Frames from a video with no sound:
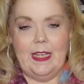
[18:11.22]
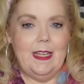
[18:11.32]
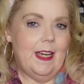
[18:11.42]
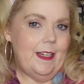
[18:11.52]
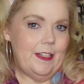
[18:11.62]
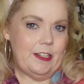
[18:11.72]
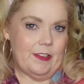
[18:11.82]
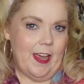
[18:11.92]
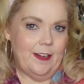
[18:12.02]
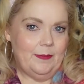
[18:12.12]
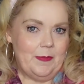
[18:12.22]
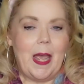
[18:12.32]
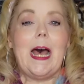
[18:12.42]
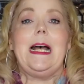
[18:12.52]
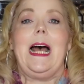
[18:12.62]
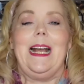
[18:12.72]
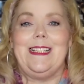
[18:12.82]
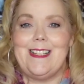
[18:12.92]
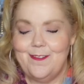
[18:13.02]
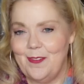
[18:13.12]
Yeah, I didn't do that.
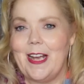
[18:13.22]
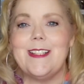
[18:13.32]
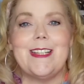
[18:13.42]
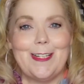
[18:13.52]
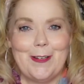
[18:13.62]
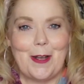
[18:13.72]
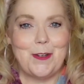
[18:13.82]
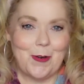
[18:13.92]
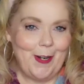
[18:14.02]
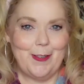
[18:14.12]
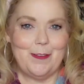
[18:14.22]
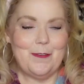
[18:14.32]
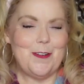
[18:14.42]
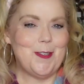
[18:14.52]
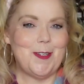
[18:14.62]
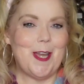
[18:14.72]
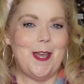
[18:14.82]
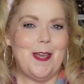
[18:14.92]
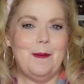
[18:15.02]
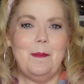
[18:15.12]
I, I did it, I tried it the first
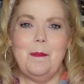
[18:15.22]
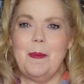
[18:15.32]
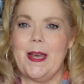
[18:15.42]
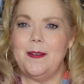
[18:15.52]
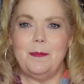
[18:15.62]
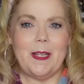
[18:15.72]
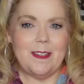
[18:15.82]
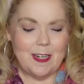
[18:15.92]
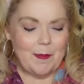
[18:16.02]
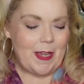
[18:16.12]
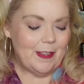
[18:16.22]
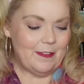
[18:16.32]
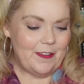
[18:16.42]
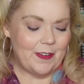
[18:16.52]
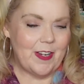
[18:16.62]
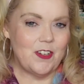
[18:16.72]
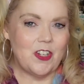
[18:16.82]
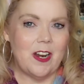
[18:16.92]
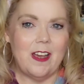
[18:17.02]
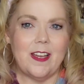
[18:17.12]
time, but by the time I had the
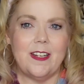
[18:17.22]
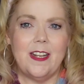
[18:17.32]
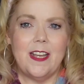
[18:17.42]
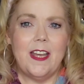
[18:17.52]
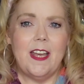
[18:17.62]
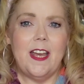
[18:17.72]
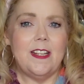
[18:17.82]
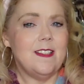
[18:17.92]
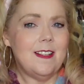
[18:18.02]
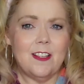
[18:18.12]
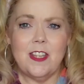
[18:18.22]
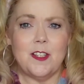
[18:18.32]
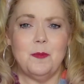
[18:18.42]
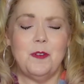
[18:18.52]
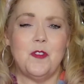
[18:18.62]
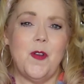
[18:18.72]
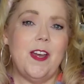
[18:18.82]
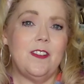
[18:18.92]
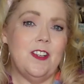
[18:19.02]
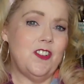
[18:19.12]
foundation on, it's not that things moved
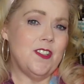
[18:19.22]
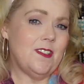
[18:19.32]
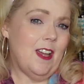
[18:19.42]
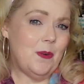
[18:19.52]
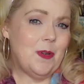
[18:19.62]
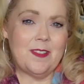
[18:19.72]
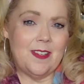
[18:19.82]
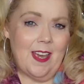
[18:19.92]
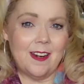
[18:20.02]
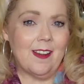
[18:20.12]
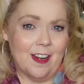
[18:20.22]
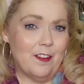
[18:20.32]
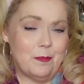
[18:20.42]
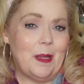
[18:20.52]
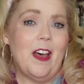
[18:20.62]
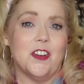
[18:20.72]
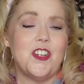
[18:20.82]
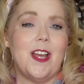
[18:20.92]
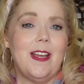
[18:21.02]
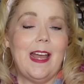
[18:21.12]
around, it just, I wasn't getting enough blush.